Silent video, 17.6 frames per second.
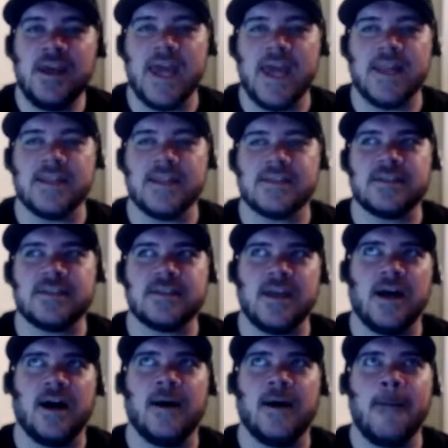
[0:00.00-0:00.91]
and it's
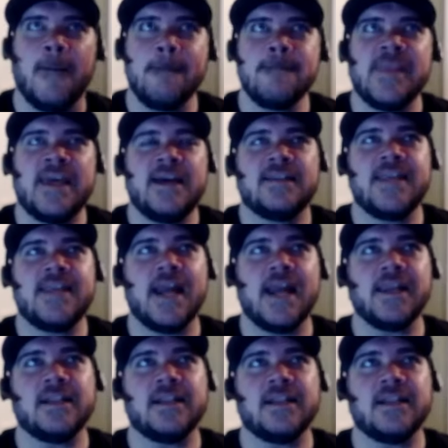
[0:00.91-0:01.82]
uh,
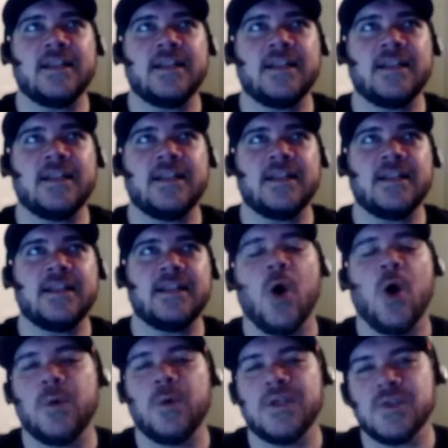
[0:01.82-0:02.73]
technically the type of film that
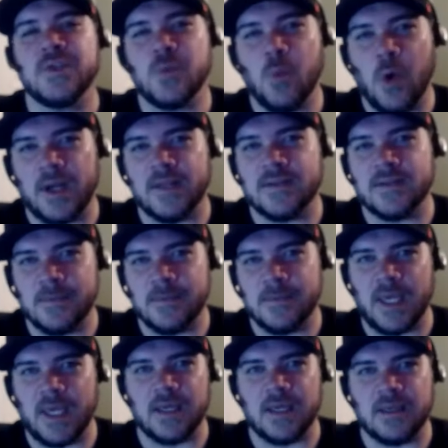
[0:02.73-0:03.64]
I've always wanted
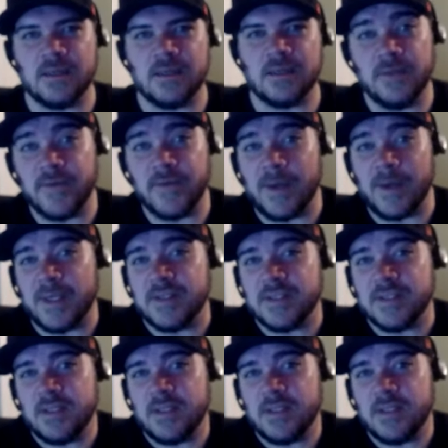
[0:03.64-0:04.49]
to make. If that makes